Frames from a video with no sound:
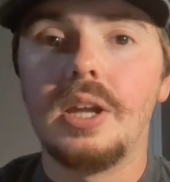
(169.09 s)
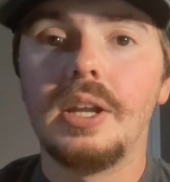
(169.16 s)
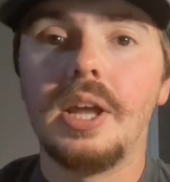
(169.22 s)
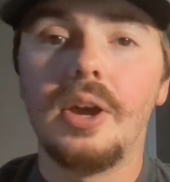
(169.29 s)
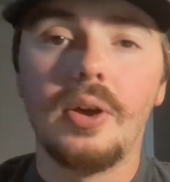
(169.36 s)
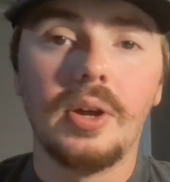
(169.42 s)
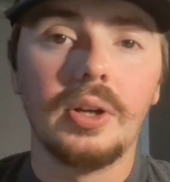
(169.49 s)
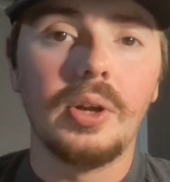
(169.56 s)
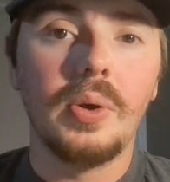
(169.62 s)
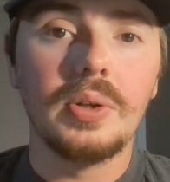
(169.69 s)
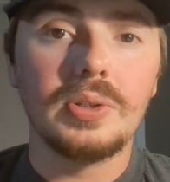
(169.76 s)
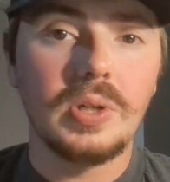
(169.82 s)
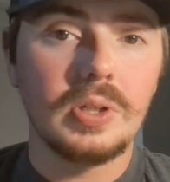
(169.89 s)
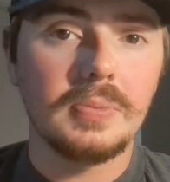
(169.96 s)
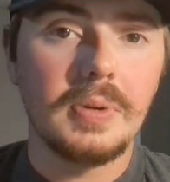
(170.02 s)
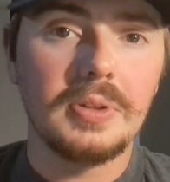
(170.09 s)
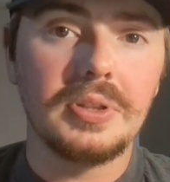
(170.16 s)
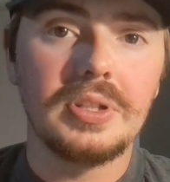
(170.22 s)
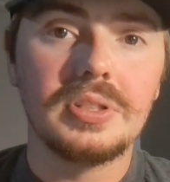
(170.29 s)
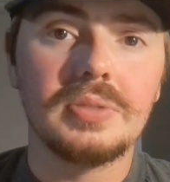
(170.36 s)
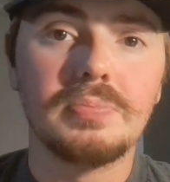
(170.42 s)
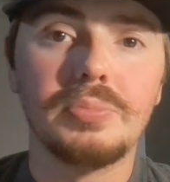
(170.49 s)
Now, I know I talked about
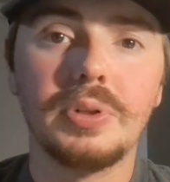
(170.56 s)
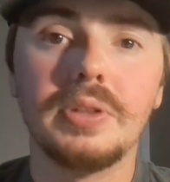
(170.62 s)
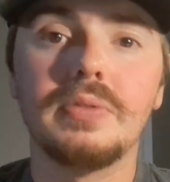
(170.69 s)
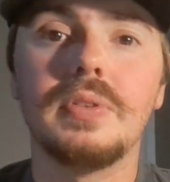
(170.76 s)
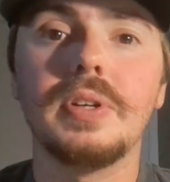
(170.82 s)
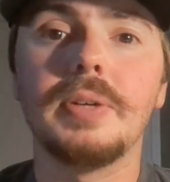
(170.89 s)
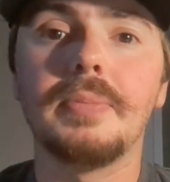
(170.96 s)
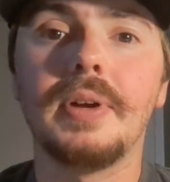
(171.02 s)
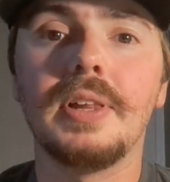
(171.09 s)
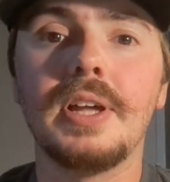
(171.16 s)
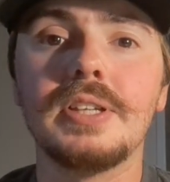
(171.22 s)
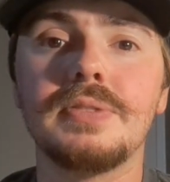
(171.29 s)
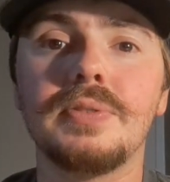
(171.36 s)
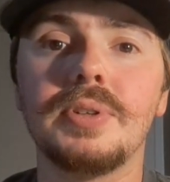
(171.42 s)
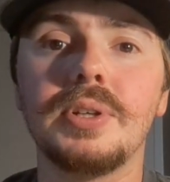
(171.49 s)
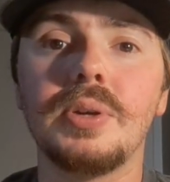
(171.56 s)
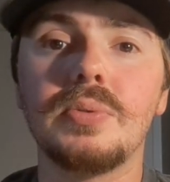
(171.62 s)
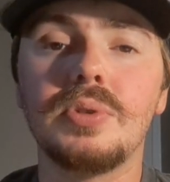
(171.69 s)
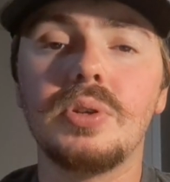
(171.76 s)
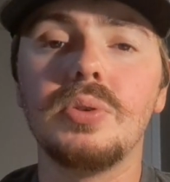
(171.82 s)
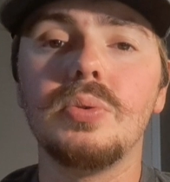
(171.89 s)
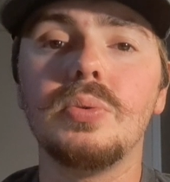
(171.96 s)
this briefly in my last video
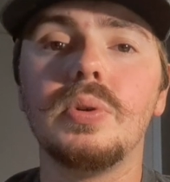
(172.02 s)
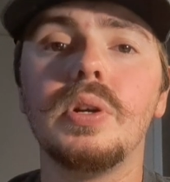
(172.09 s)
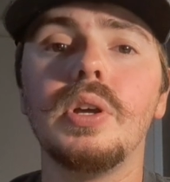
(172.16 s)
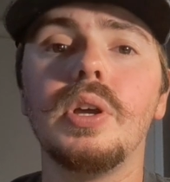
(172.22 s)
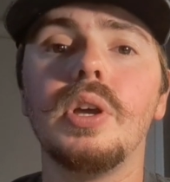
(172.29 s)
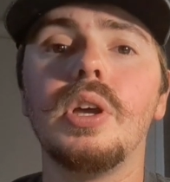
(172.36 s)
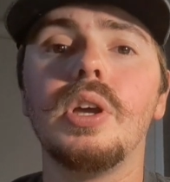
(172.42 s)
too,